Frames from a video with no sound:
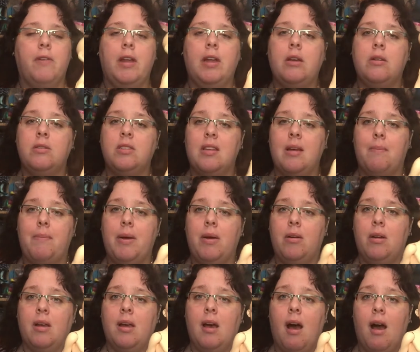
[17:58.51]
videos
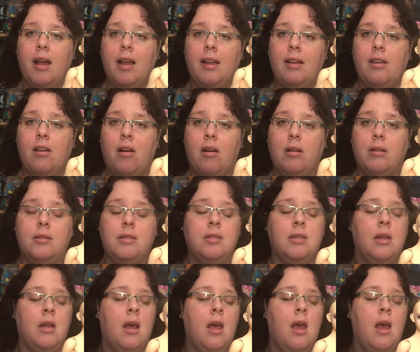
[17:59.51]
about
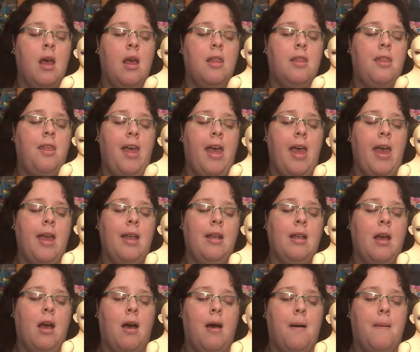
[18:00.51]
Akagidolls,
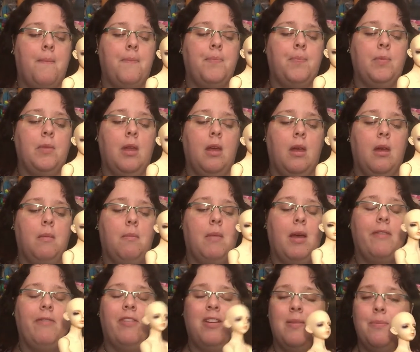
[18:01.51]
then
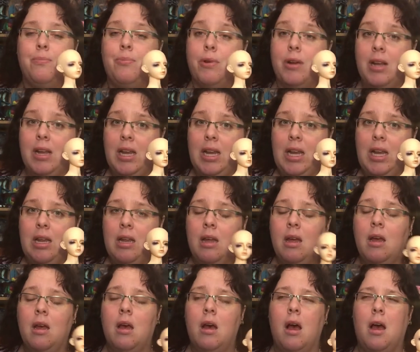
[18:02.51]
my friend Britiny,
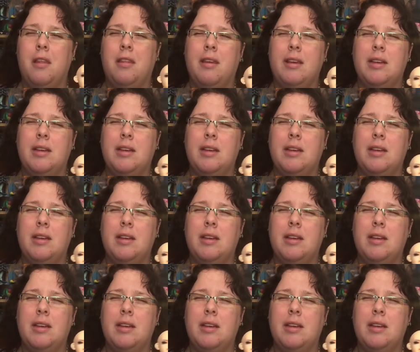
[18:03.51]
I